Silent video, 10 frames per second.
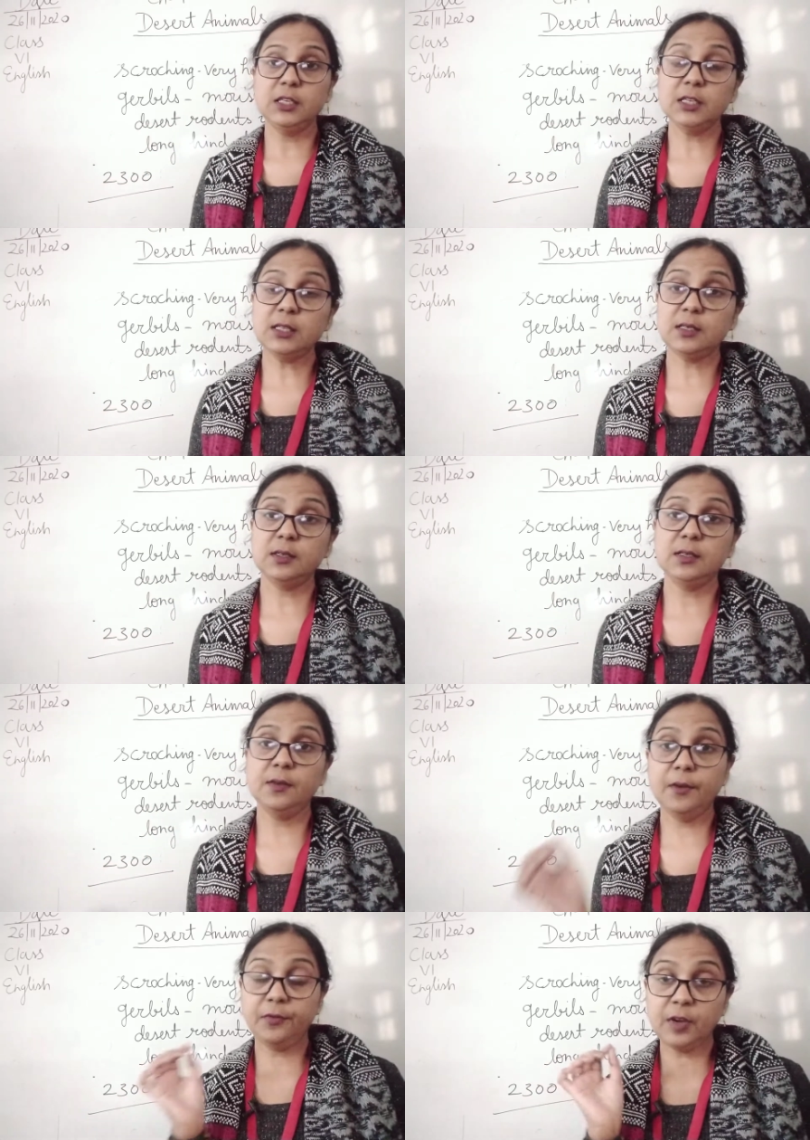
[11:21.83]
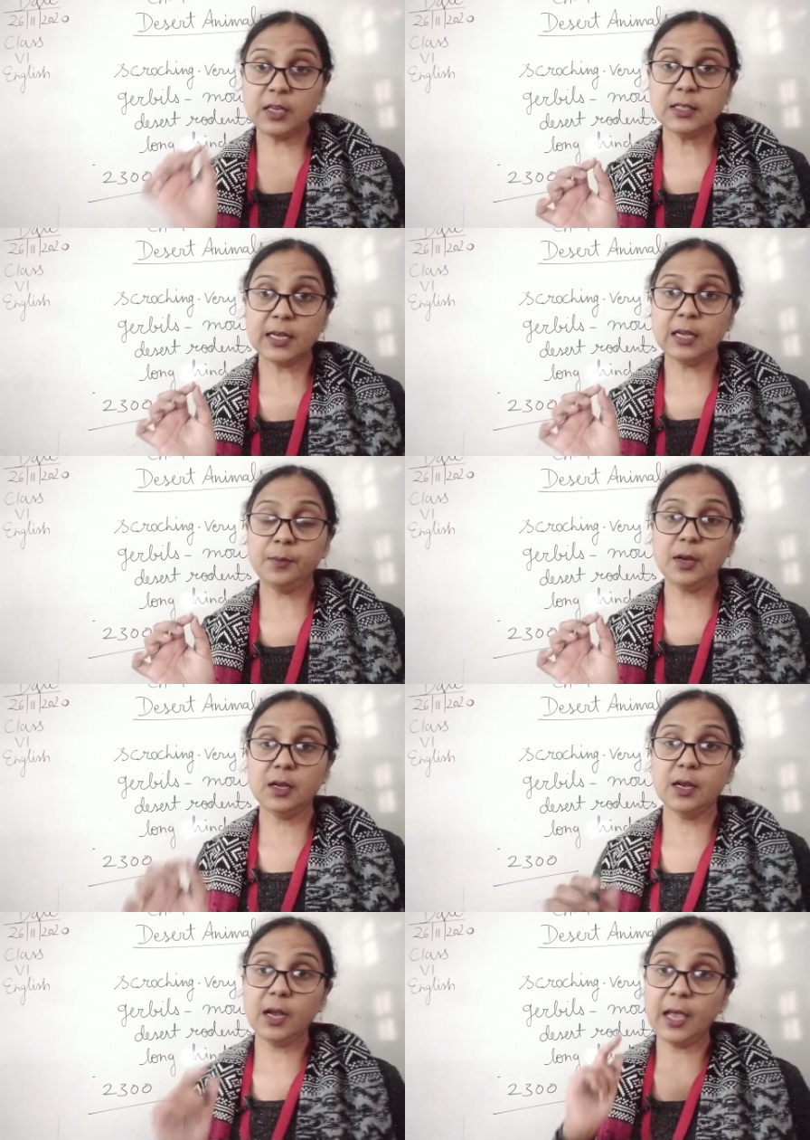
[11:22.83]
Just 15
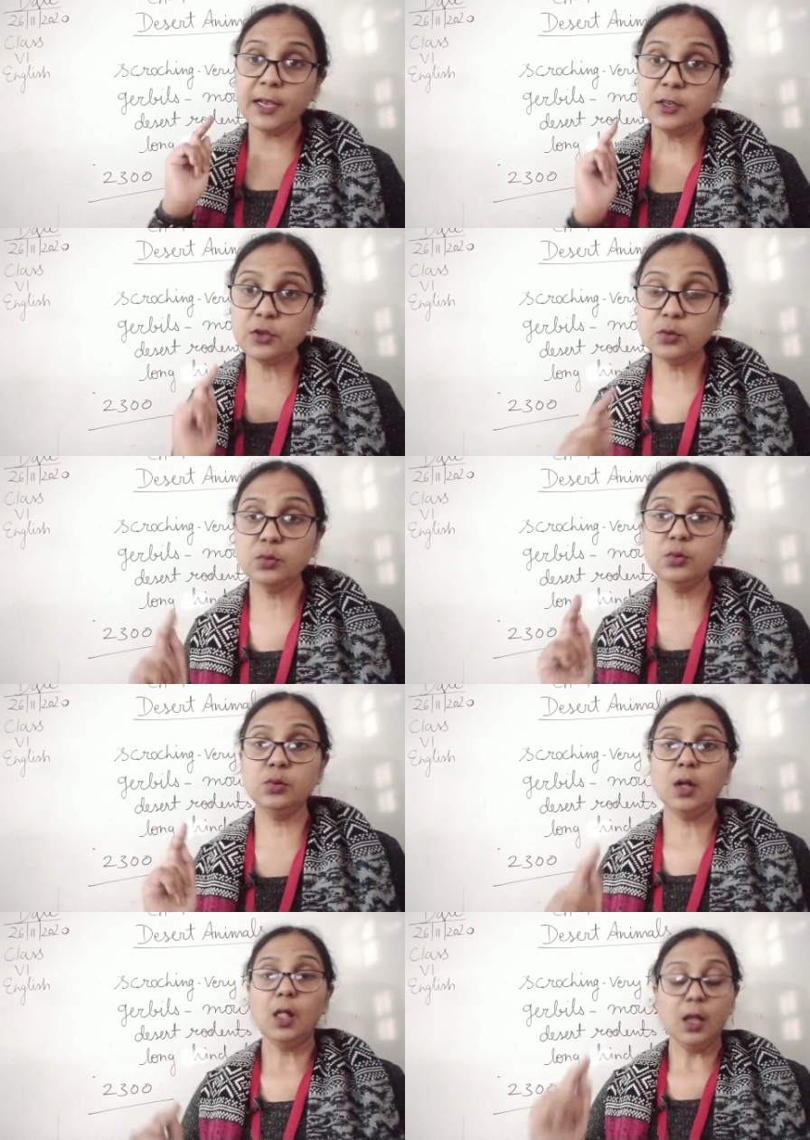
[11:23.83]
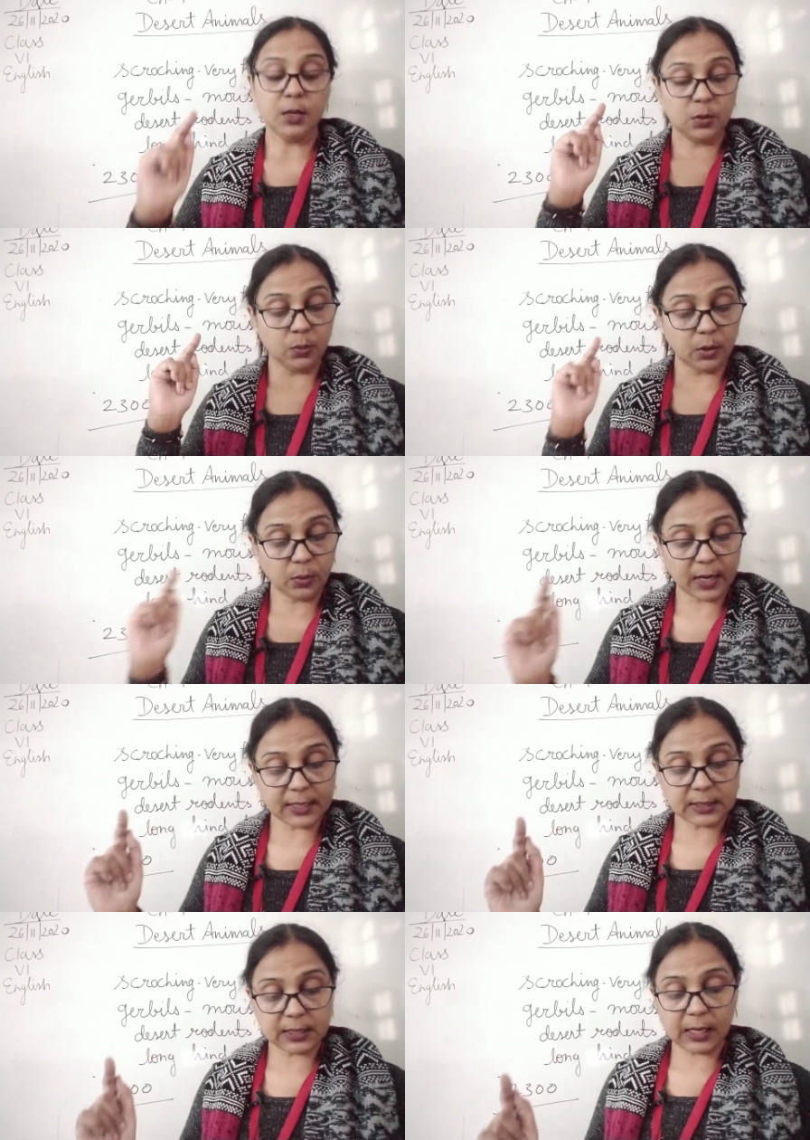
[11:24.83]
centimeter, and two you
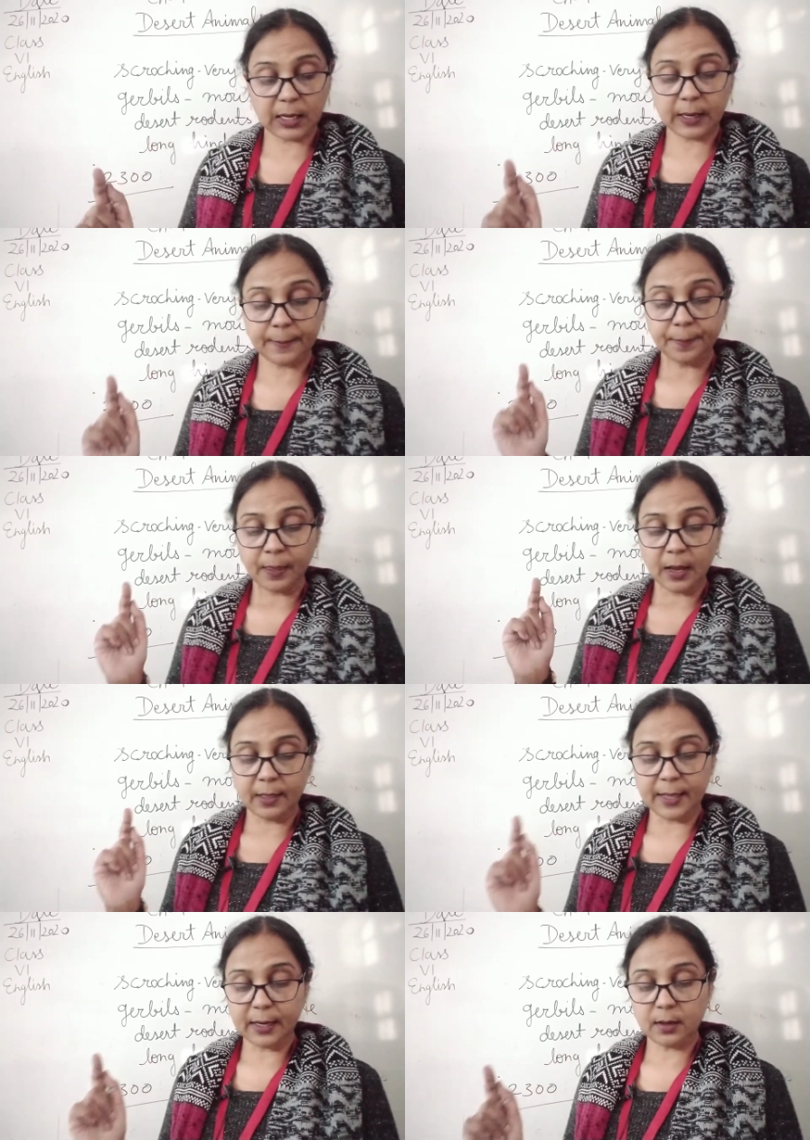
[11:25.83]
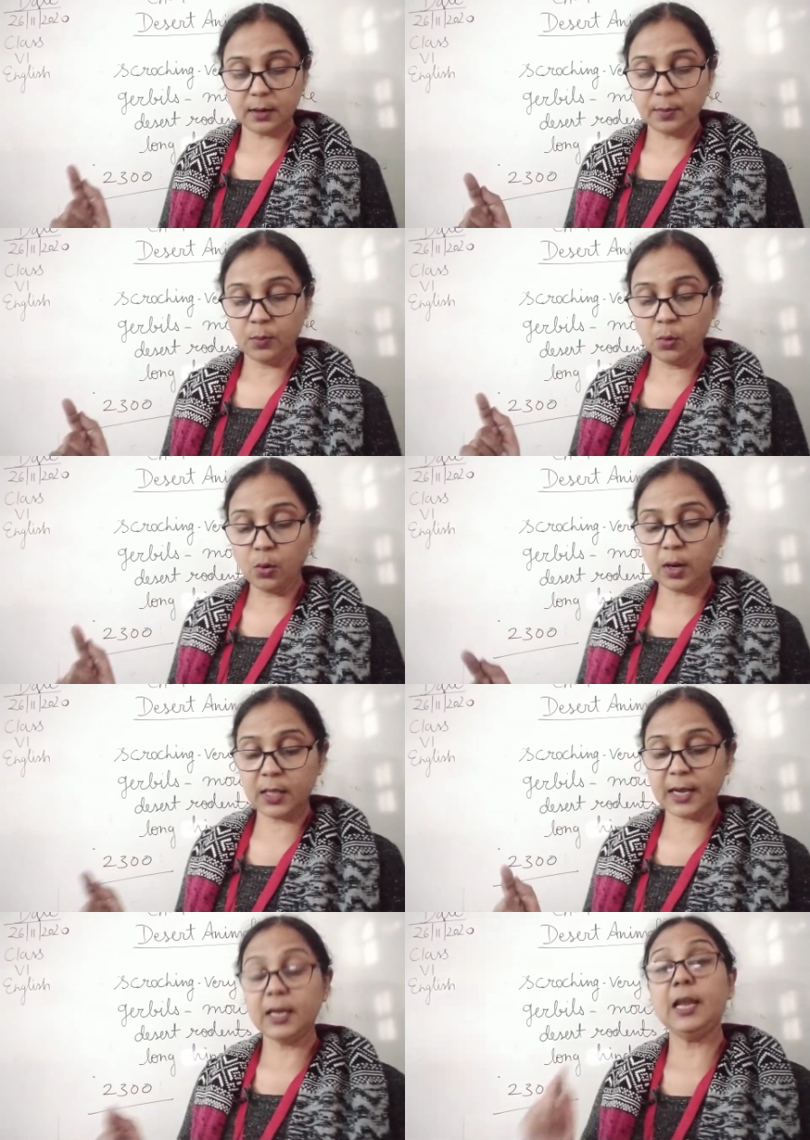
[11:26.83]
can see that
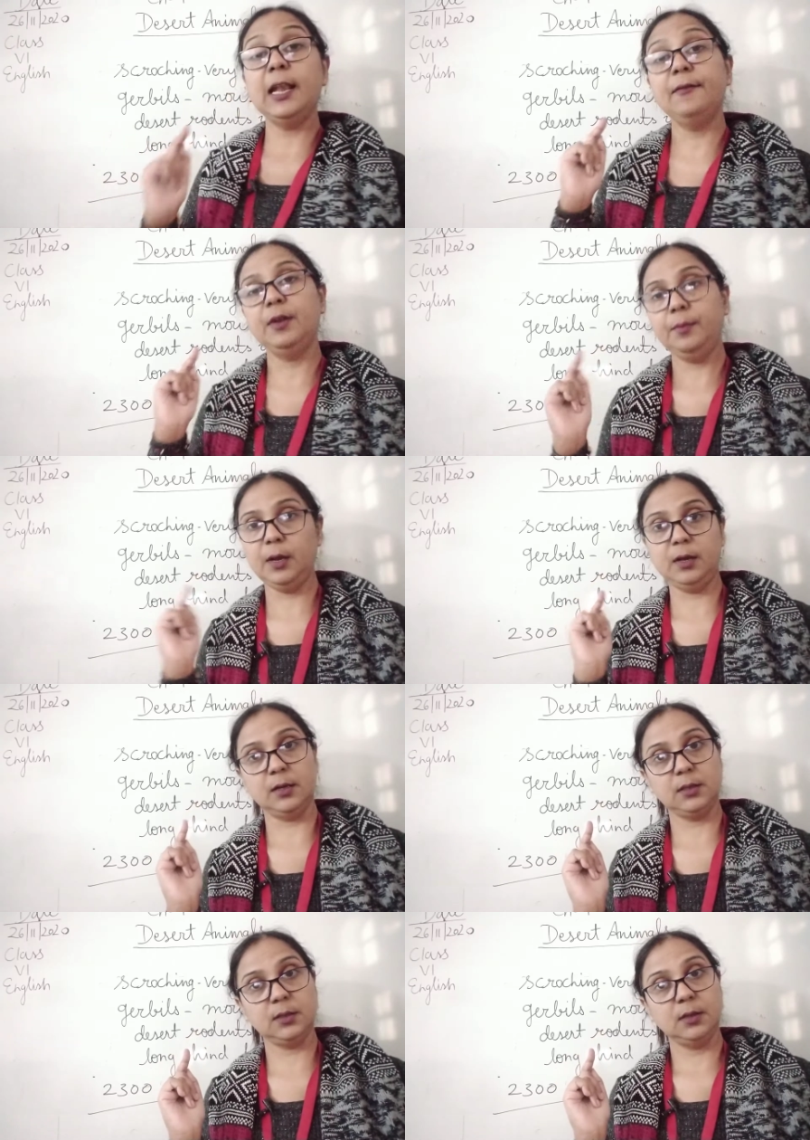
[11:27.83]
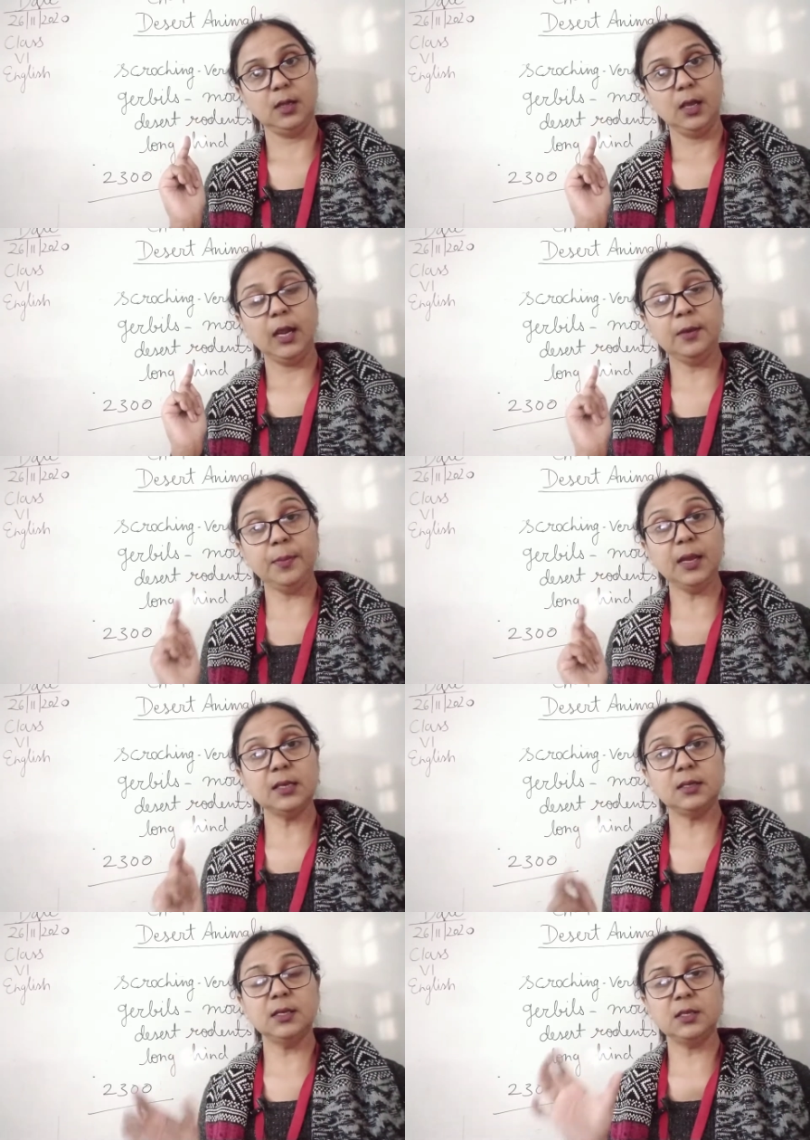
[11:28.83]
more than 11 meters. It
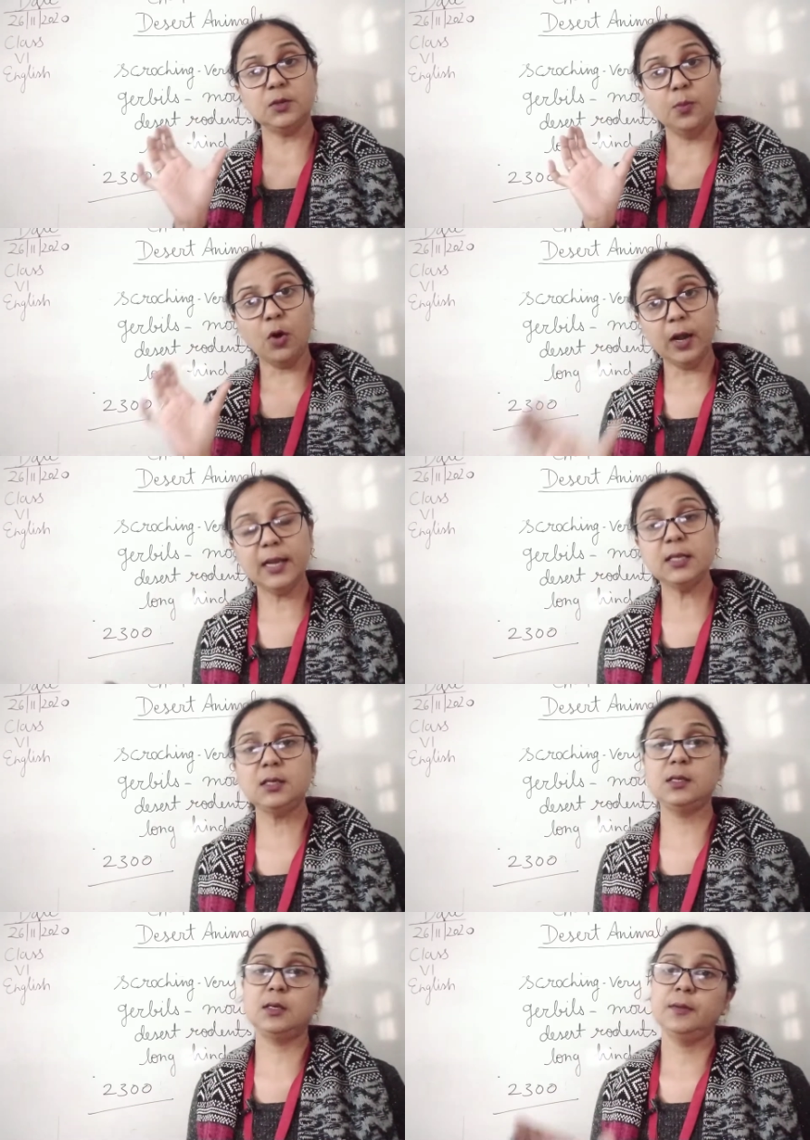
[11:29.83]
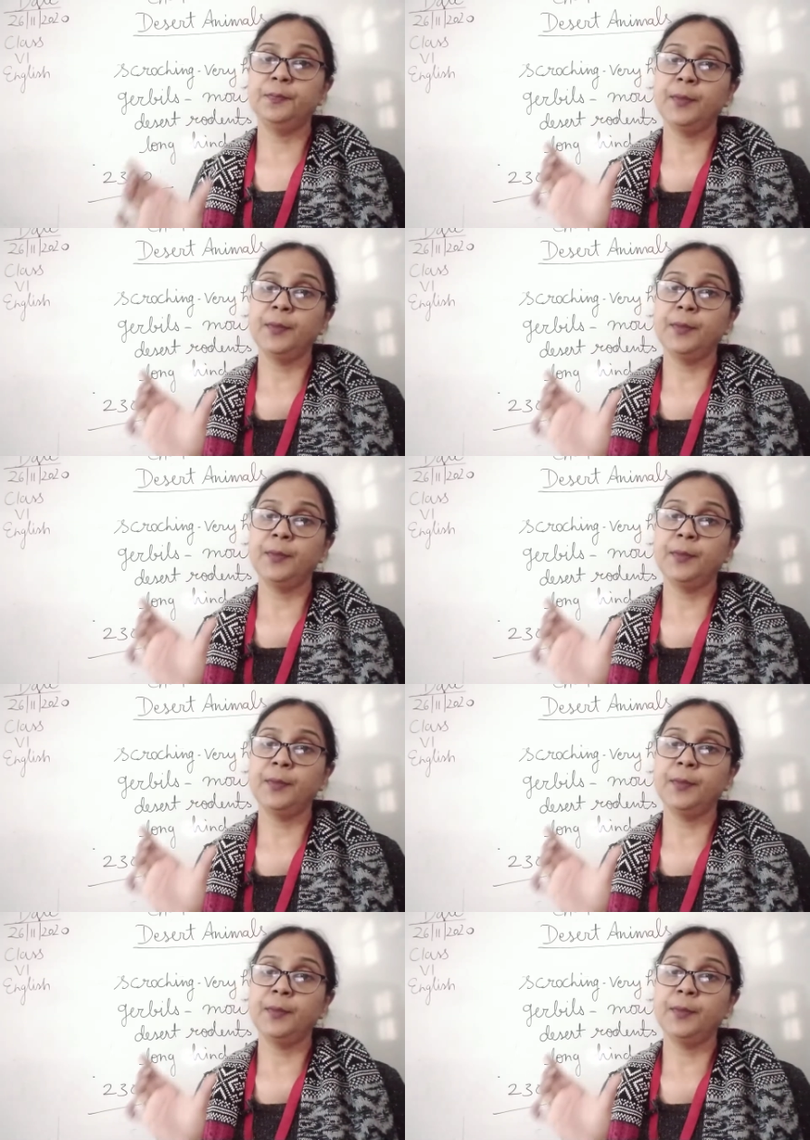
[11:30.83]
means the smallest